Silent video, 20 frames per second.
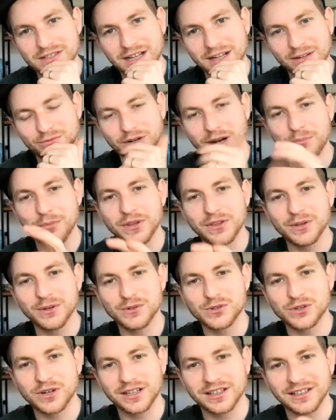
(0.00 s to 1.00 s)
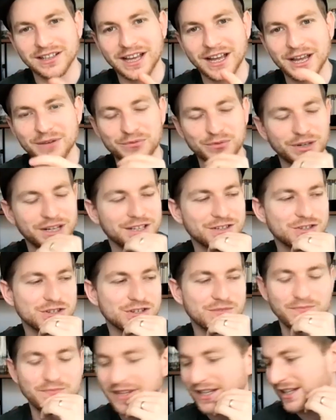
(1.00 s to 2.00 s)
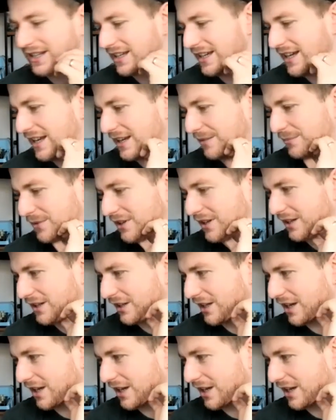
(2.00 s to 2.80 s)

Alfred, I'm with Uhtred and Leofric, and I'm kind of